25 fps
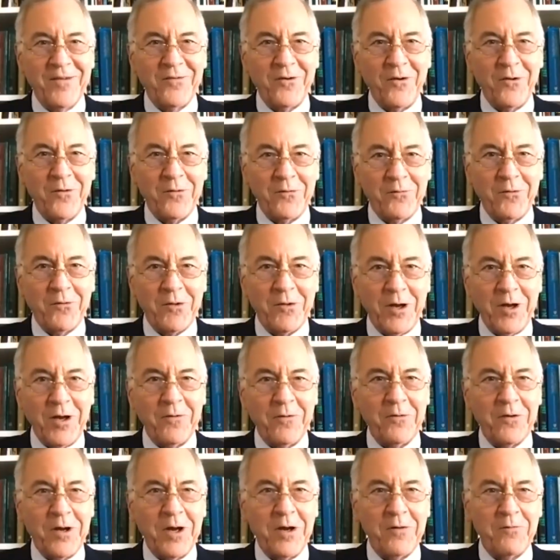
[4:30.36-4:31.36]
so, so the
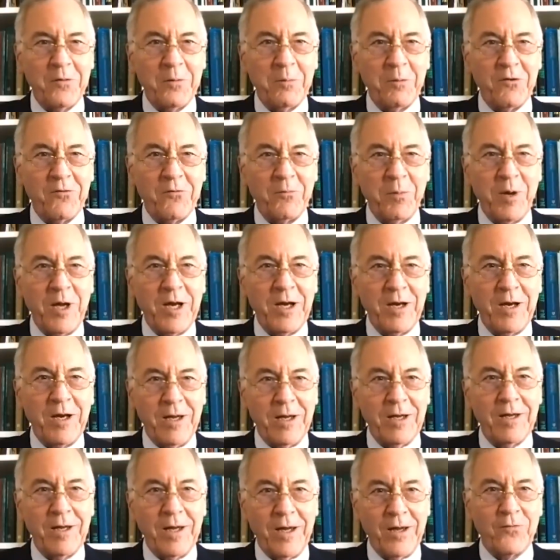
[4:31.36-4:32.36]
gov- government
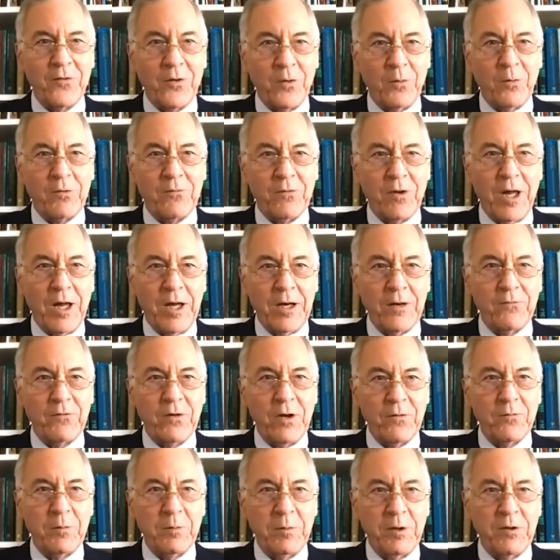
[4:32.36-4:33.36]
spending, yes, there was a lot of
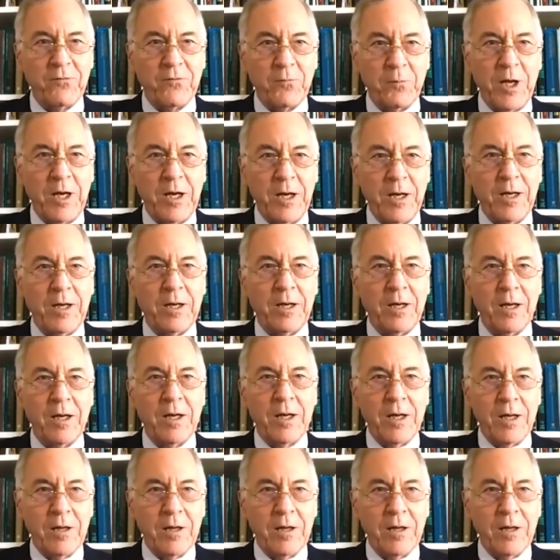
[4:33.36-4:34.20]
government spending.